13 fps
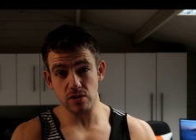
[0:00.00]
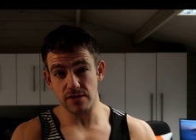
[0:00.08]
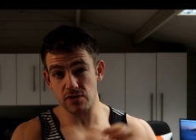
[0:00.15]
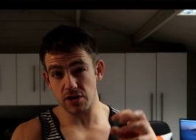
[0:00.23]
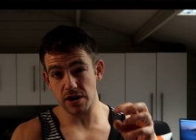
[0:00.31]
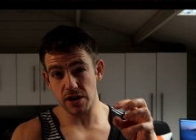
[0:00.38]

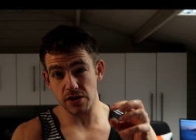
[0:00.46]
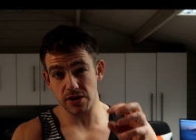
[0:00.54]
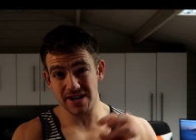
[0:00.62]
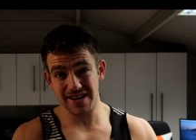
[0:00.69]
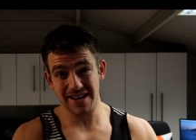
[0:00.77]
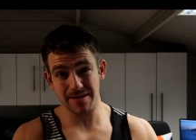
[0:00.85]
You've got to go
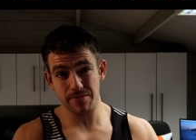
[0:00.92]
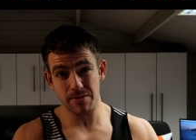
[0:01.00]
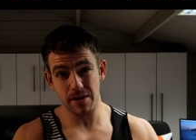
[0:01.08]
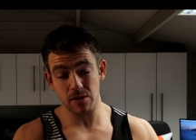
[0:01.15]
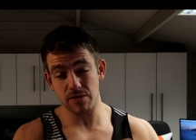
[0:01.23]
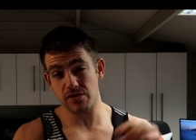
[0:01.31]

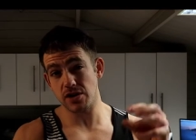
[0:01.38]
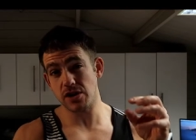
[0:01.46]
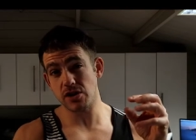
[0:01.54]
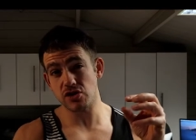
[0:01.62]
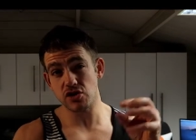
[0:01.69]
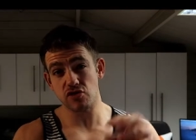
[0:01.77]
deeper. We've got to
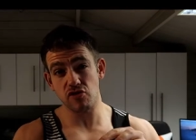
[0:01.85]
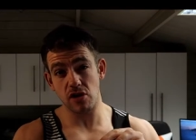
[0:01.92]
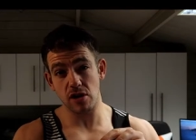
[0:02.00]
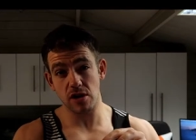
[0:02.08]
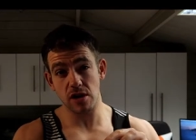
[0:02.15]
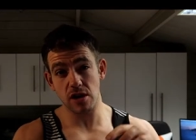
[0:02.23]
go
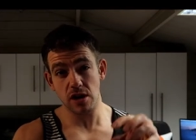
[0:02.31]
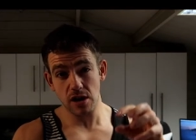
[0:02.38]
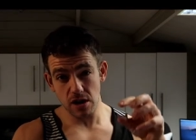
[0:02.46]
stronger